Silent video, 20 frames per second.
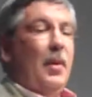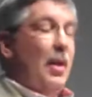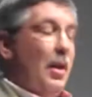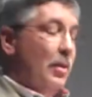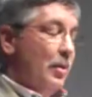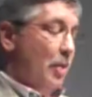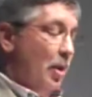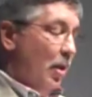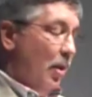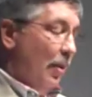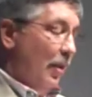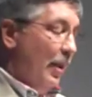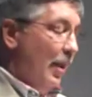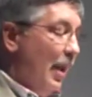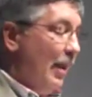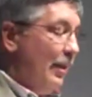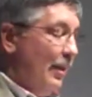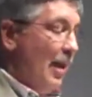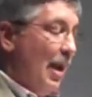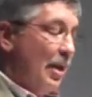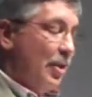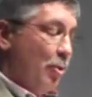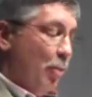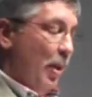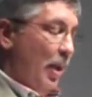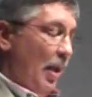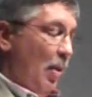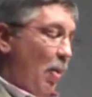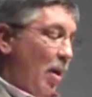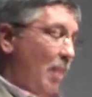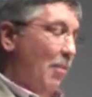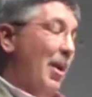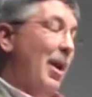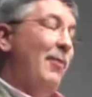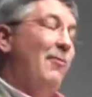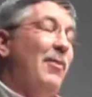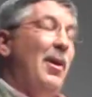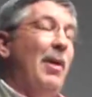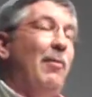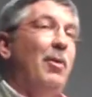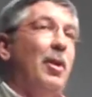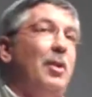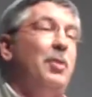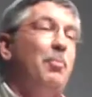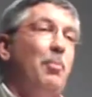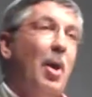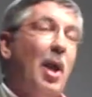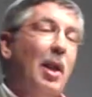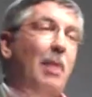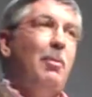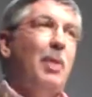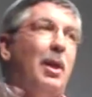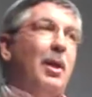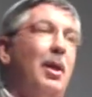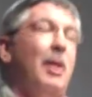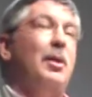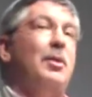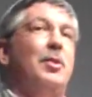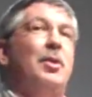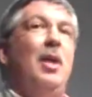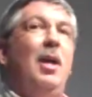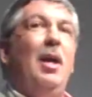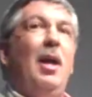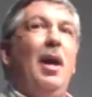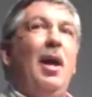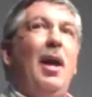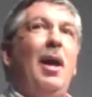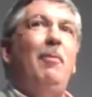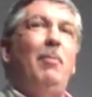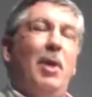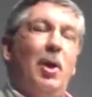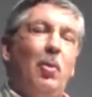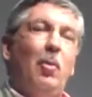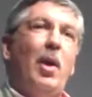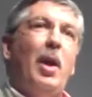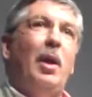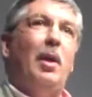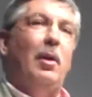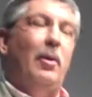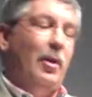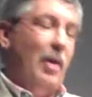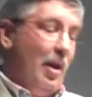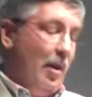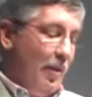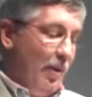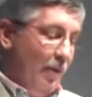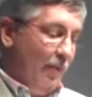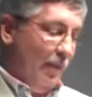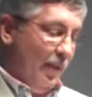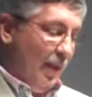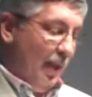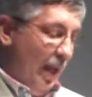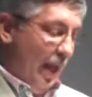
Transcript: So that's really one of my favorites, probably because I've been a regular down there for the